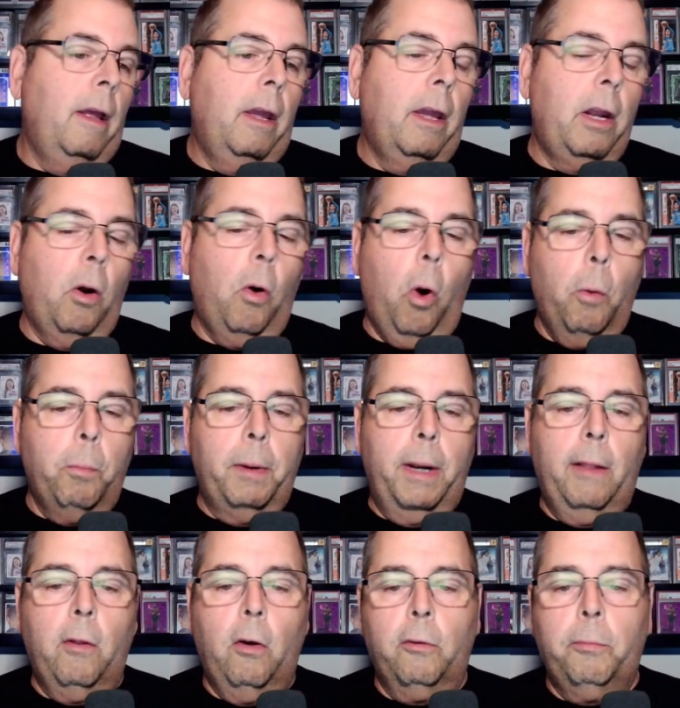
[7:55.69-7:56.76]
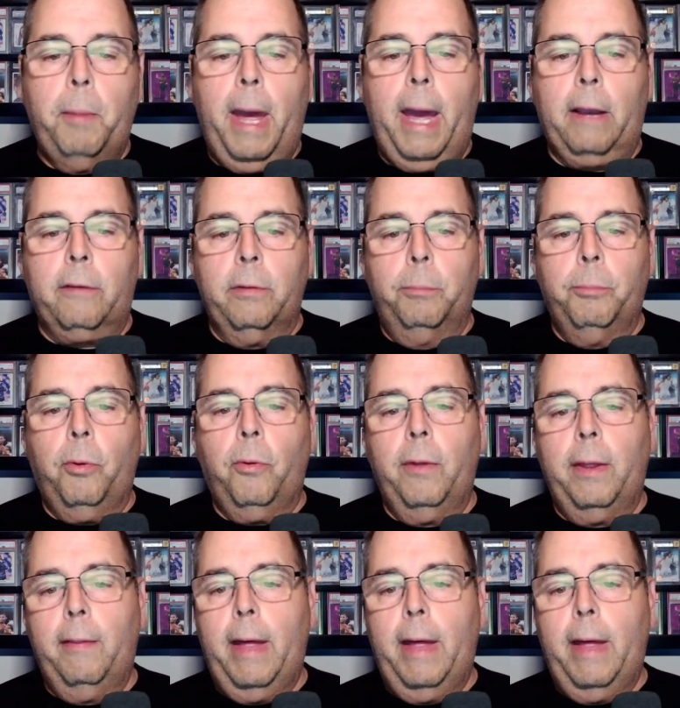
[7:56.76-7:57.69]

those packs and pulling